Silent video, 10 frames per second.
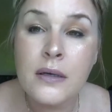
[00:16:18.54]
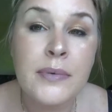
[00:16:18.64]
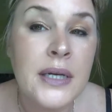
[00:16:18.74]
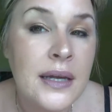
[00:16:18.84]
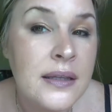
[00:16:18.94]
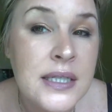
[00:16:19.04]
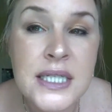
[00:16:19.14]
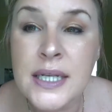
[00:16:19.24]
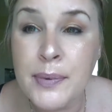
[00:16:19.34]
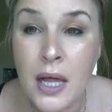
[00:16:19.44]
But yeah, I think
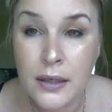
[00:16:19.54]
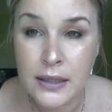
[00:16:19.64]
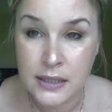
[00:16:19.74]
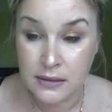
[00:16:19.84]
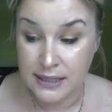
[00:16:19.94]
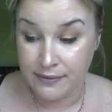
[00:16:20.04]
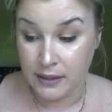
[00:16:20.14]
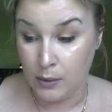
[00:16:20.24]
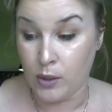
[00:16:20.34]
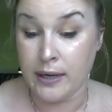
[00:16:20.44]
this lip color is
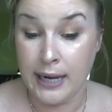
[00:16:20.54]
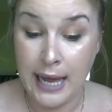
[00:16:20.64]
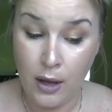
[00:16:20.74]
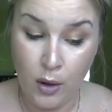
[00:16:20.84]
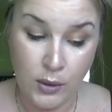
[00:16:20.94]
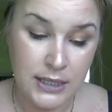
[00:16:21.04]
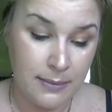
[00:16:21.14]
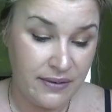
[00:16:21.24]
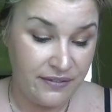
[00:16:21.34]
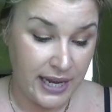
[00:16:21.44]
definitely working out.
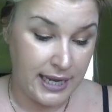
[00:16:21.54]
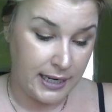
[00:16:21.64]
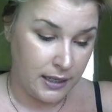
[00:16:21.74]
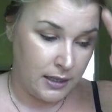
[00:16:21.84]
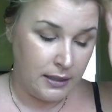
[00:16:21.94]
I'm a fan.